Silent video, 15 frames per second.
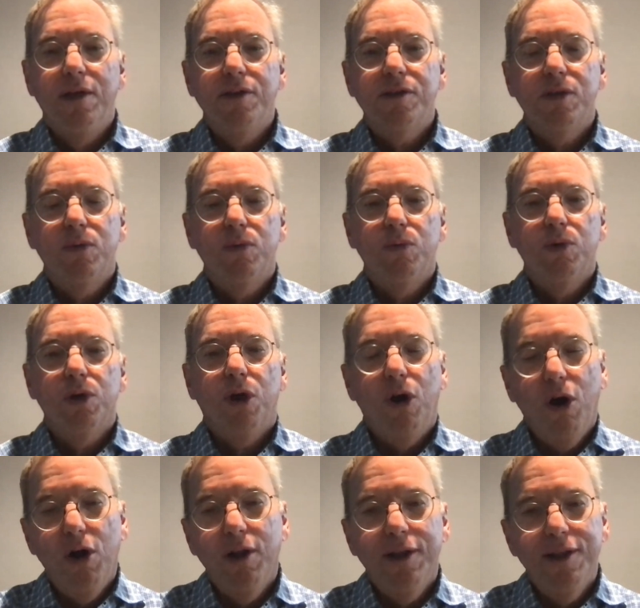So we're
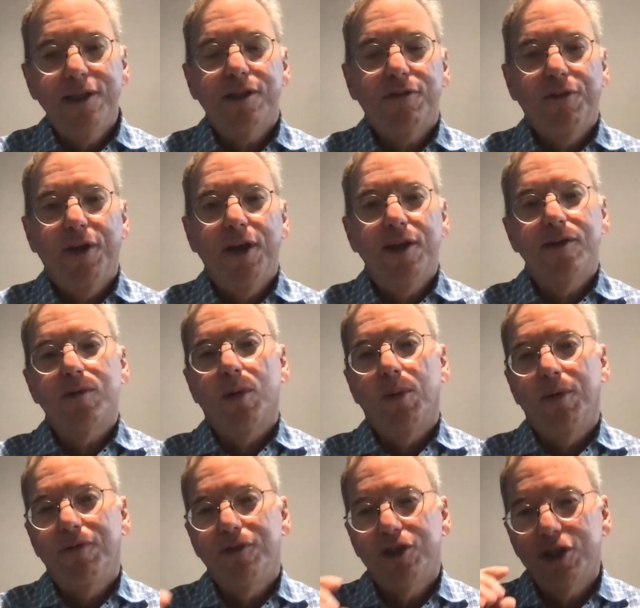all in this phase where
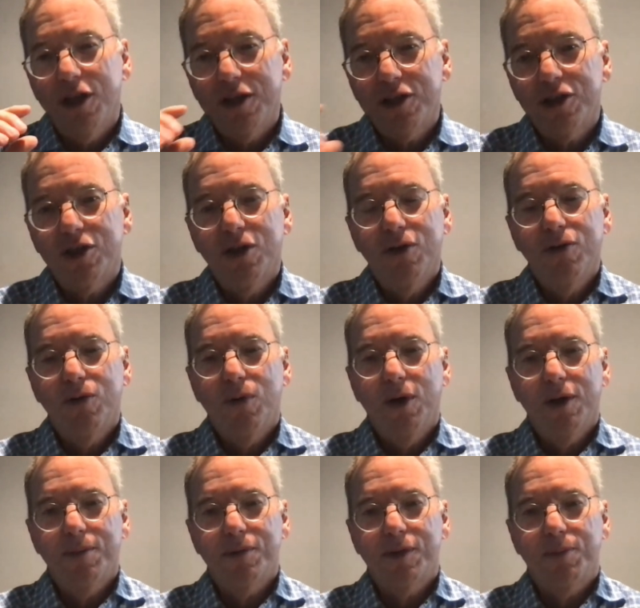we've just shown
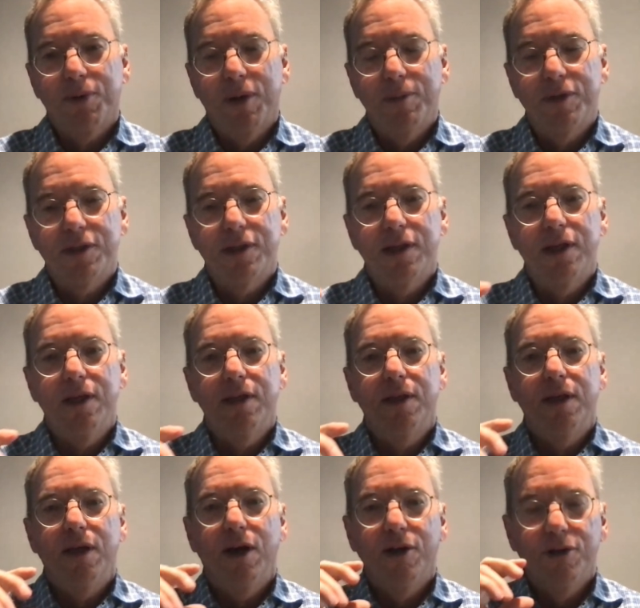quantum supremacy.
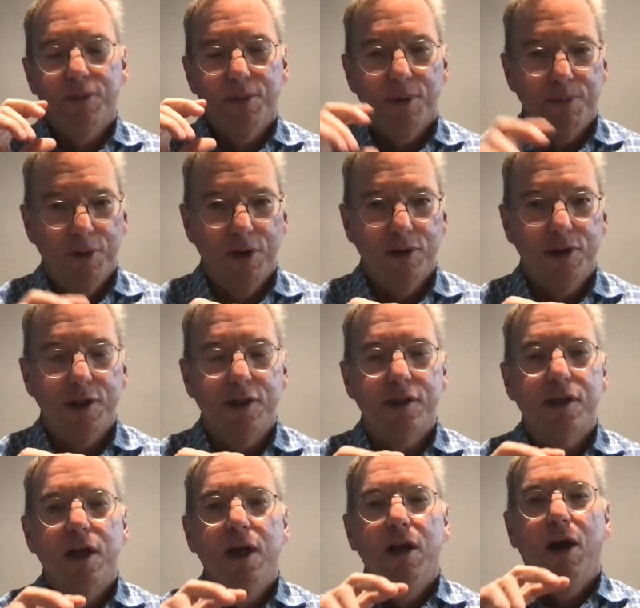The other
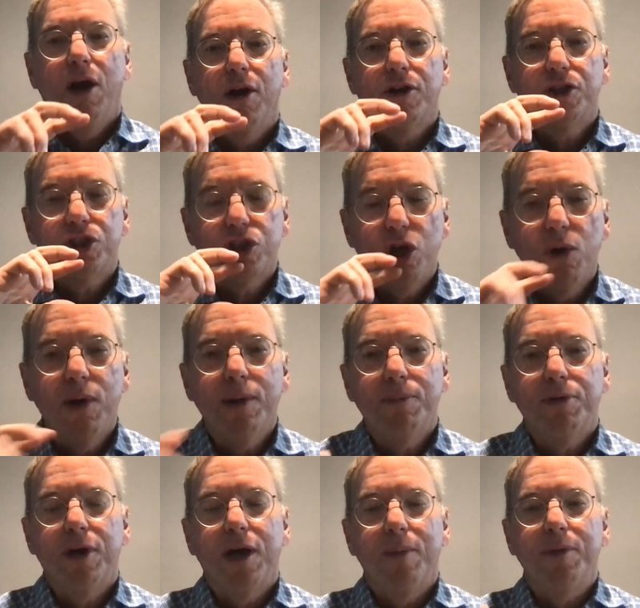approaches are
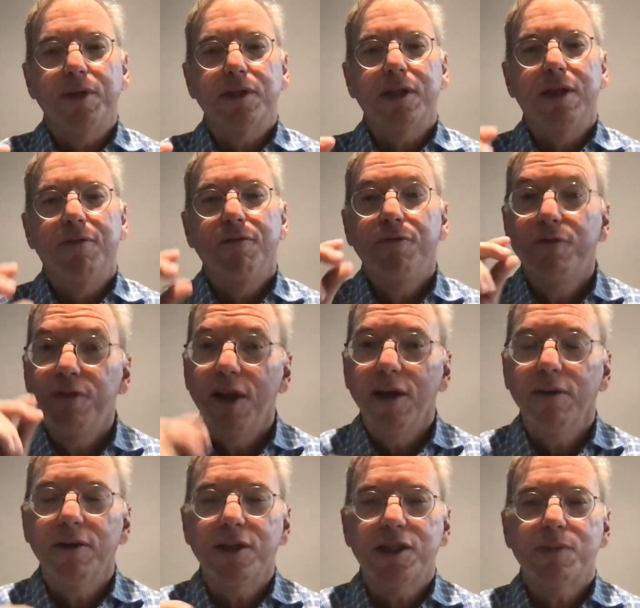showing promise in
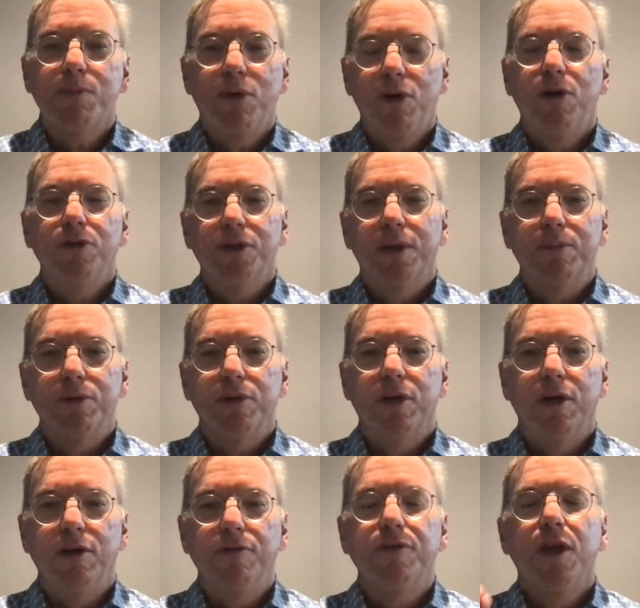very small number
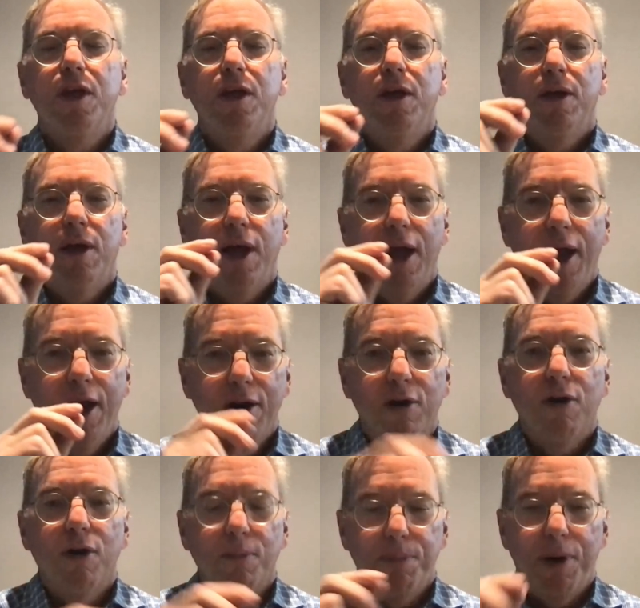of
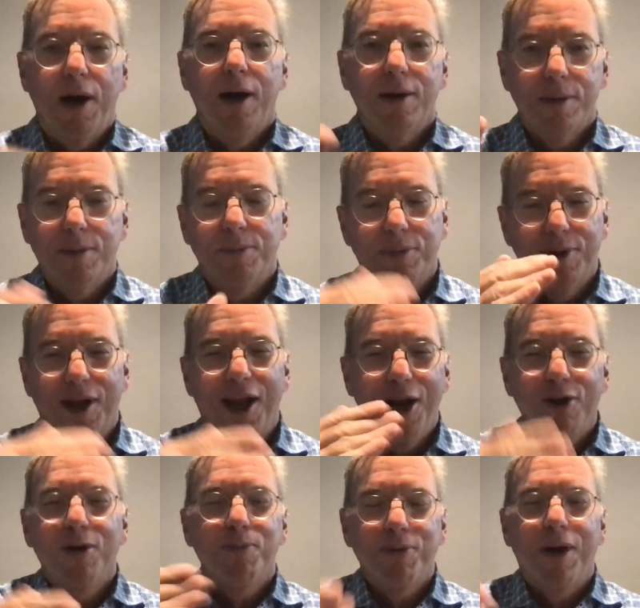error
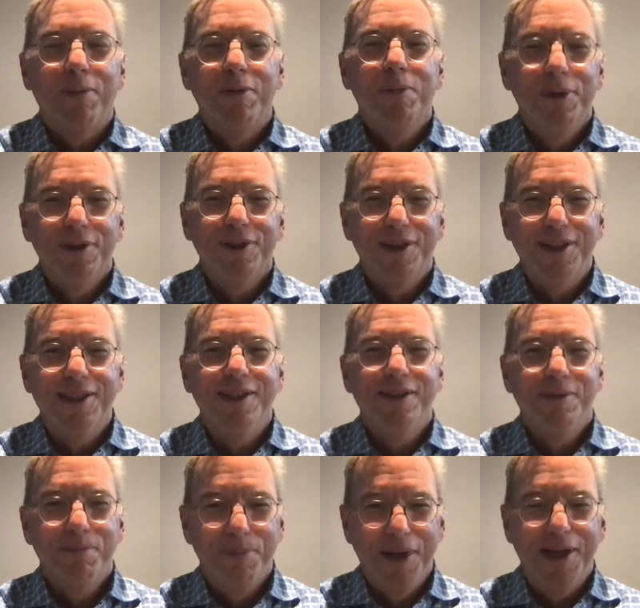
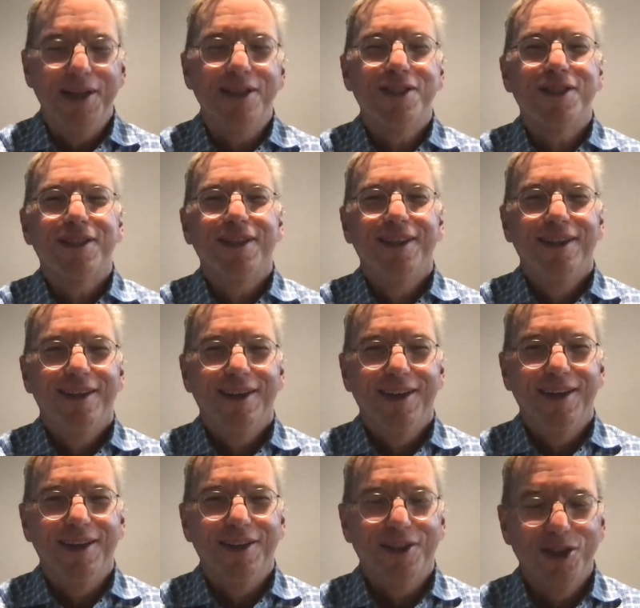probability based
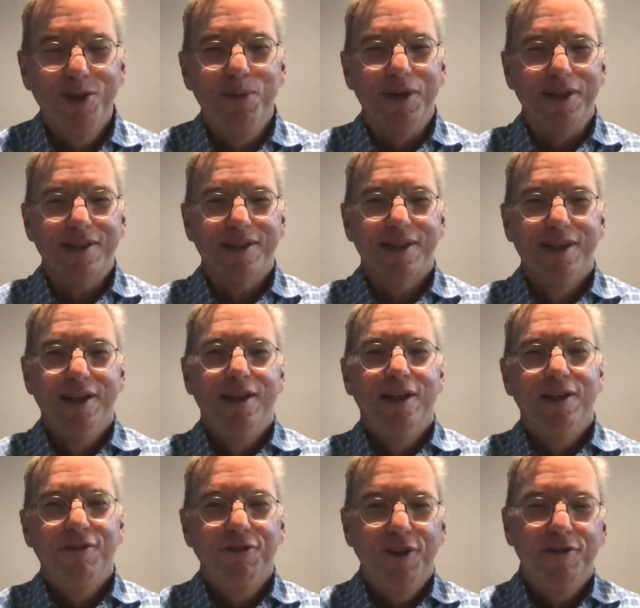qubits,
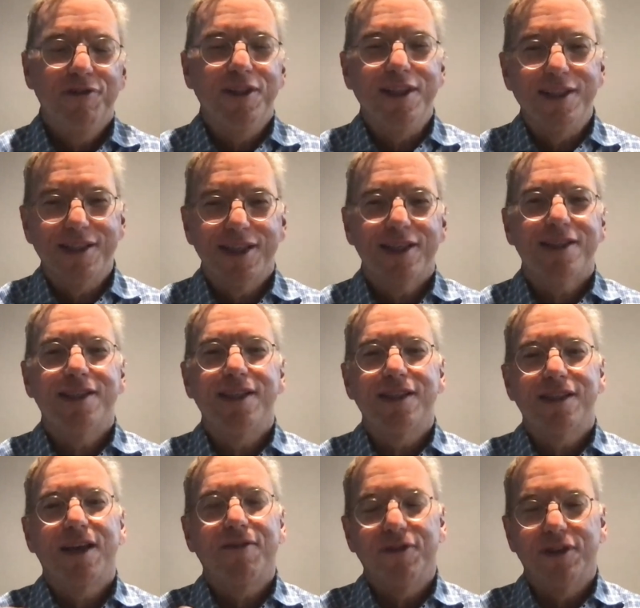50, 60,
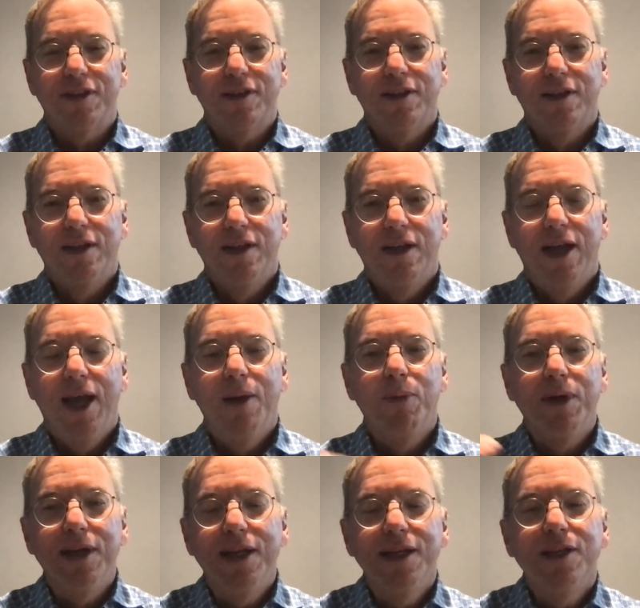70. And
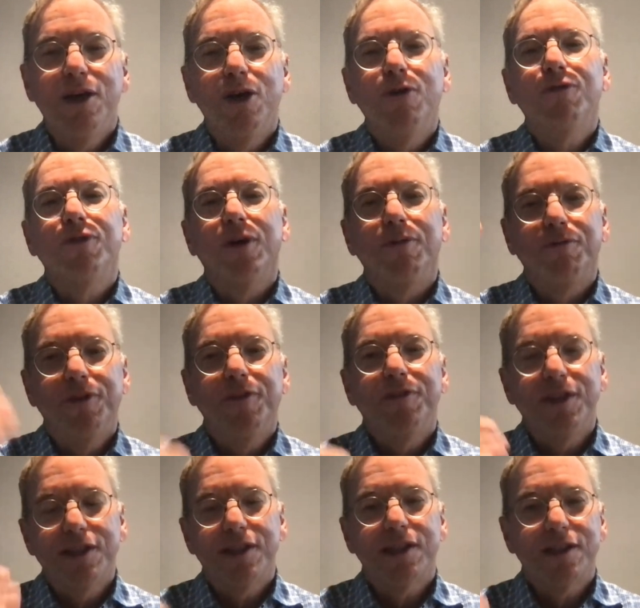we need to go from
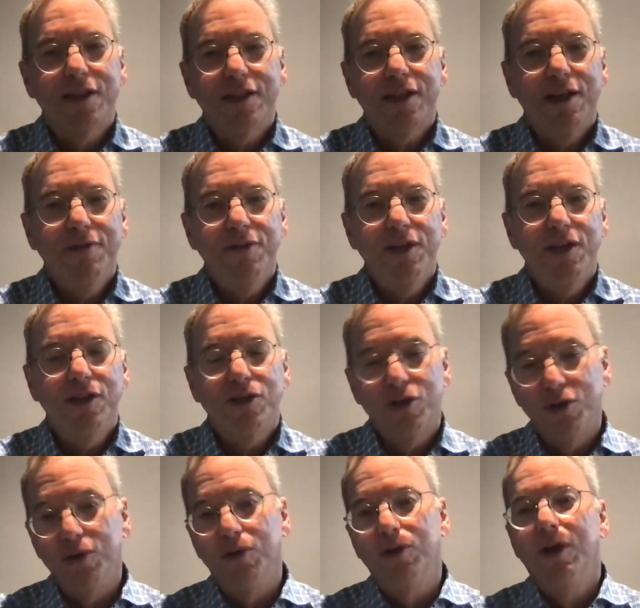50, 60, 70
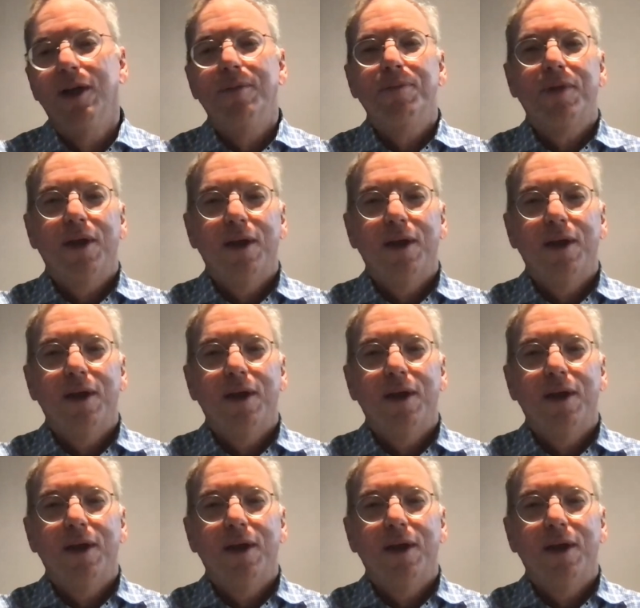to